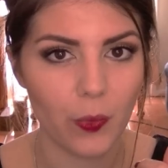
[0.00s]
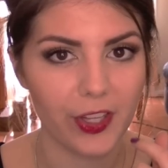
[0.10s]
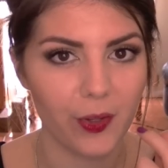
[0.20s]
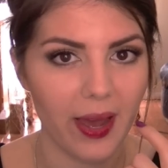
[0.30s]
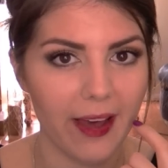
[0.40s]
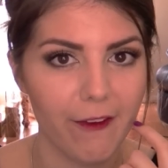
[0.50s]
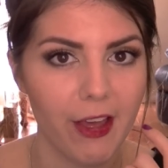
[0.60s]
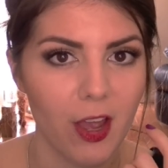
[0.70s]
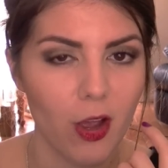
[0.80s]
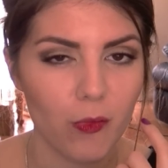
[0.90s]
where you have
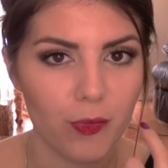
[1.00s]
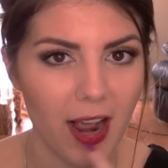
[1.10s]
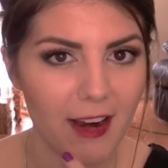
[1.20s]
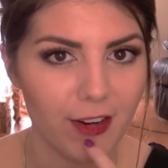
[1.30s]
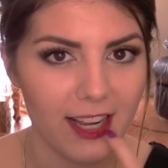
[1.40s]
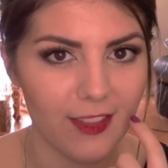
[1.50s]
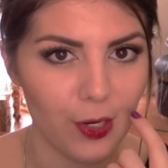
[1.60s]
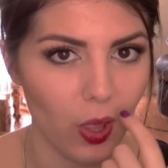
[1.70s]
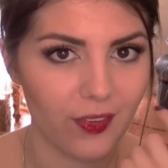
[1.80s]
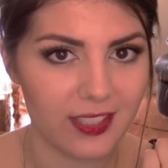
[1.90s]
bright red and
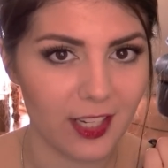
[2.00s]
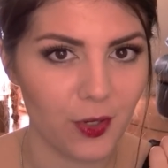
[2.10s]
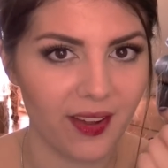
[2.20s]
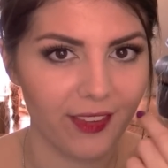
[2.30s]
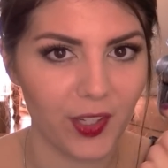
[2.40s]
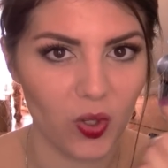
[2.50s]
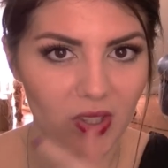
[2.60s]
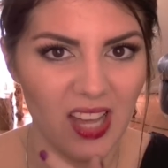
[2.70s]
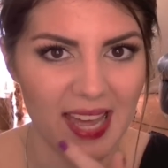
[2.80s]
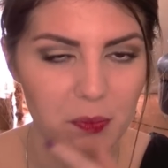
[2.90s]
then all of a sudden you have like your
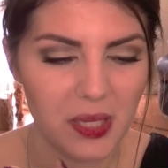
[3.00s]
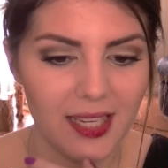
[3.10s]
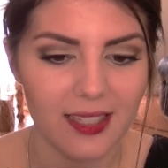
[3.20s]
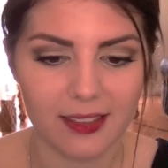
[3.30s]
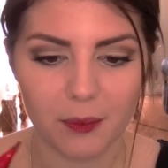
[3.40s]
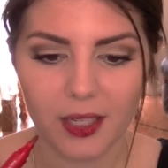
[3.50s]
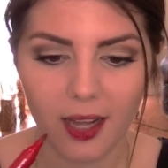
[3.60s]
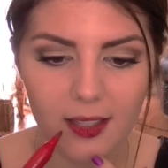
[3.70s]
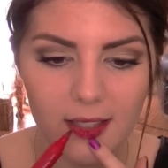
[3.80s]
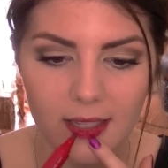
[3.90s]
light pink lip
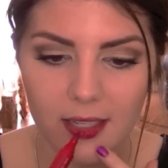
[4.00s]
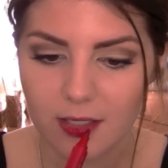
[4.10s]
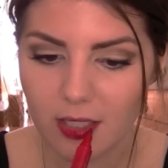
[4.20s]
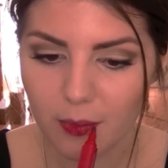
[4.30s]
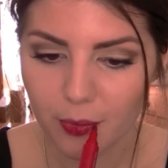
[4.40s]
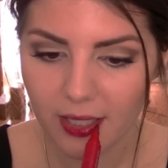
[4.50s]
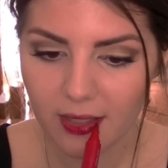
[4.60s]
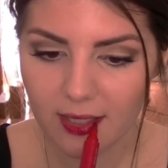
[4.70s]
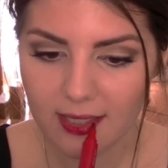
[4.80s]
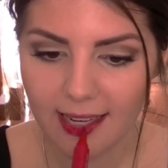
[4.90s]
color so you can
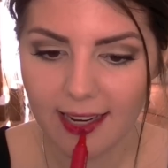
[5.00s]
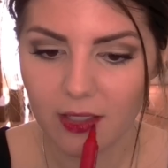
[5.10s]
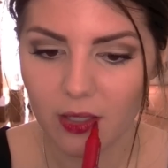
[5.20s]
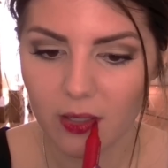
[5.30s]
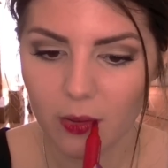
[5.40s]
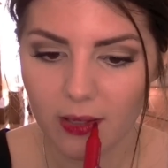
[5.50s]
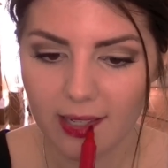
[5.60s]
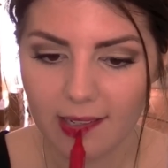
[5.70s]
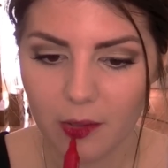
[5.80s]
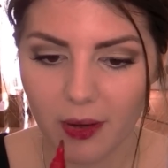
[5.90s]
bring the stain
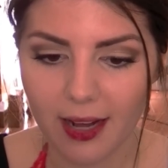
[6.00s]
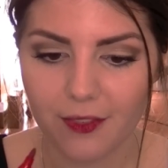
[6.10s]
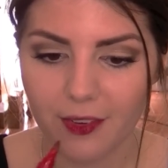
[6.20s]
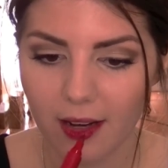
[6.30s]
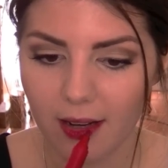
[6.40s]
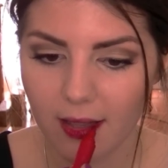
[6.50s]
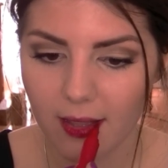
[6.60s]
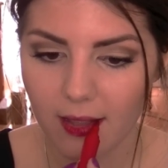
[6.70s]
in quite far.